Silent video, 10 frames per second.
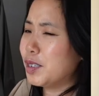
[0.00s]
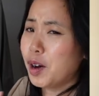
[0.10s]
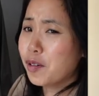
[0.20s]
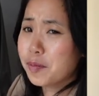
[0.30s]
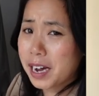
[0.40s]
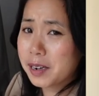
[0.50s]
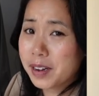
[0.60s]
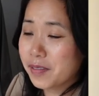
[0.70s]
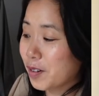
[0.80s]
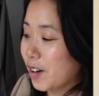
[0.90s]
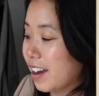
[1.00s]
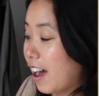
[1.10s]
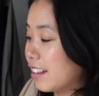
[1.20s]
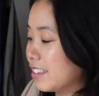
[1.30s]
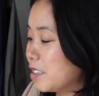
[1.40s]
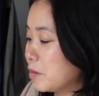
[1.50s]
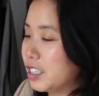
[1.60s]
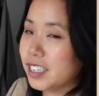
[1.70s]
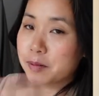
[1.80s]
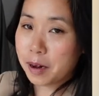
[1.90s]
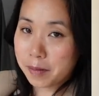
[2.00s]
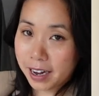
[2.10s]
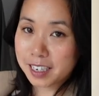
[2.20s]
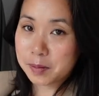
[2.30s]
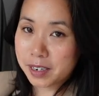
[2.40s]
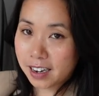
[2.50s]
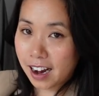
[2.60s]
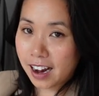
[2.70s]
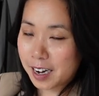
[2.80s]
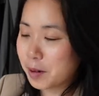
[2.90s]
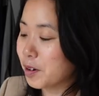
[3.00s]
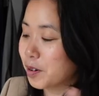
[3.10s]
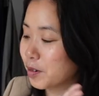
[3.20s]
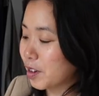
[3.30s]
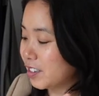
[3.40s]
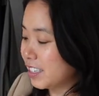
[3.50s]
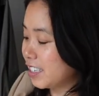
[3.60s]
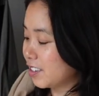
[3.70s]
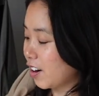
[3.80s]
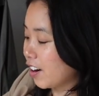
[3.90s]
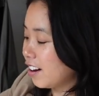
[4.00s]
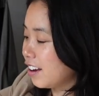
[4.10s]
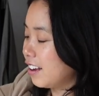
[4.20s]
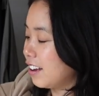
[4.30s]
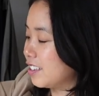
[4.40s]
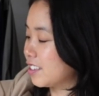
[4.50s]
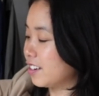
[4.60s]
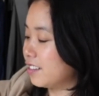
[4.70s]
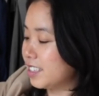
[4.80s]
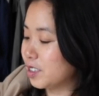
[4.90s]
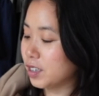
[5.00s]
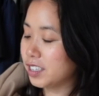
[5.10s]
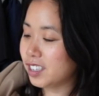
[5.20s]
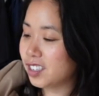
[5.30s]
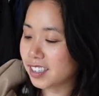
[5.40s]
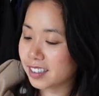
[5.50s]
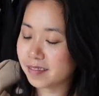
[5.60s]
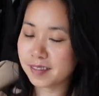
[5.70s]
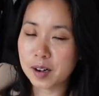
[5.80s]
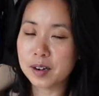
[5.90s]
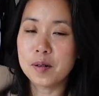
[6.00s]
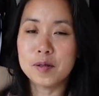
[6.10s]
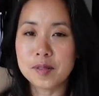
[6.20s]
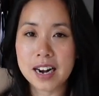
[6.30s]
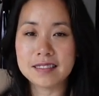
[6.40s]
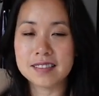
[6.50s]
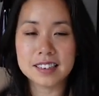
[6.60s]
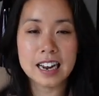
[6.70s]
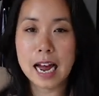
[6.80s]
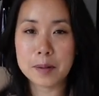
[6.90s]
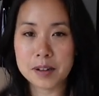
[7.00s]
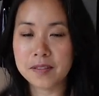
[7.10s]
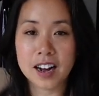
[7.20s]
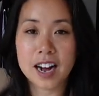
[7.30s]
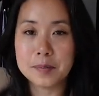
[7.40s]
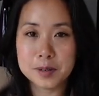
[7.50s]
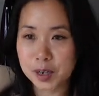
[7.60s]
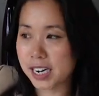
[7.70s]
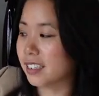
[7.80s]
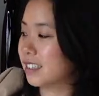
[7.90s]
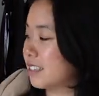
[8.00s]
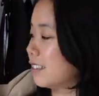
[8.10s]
so remind me of the Greek islands, which is where my husband and I honeymooned all those years ago. And so this dress is just an all-round happy vibe dress.